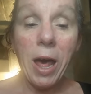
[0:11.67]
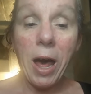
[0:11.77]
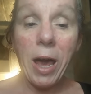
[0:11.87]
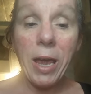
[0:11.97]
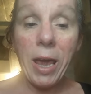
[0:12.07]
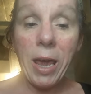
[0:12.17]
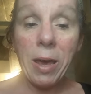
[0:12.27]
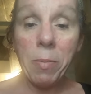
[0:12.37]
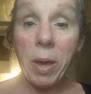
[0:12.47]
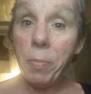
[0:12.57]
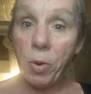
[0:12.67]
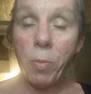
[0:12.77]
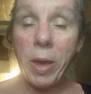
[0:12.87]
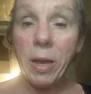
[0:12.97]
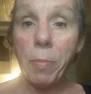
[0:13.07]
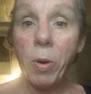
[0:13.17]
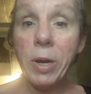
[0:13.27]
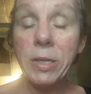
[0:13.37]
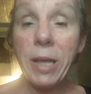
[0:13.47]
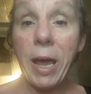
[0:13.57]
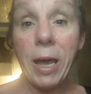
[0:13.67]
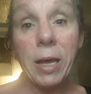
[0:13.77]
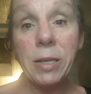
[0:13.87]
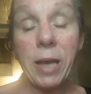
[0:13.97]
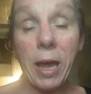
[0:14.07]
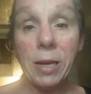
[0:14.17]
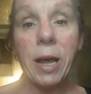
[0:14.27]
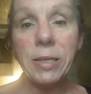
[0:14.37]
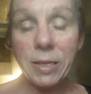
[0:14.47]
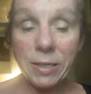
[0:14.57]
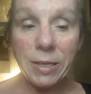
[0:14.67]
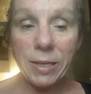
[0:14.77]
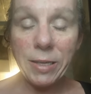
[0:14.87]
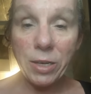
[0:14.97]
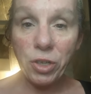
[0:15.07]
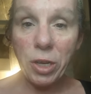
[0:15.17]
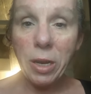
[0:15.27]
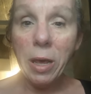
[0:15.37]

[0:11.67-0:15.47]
I am a pro makeup artist and a licensed esthetician.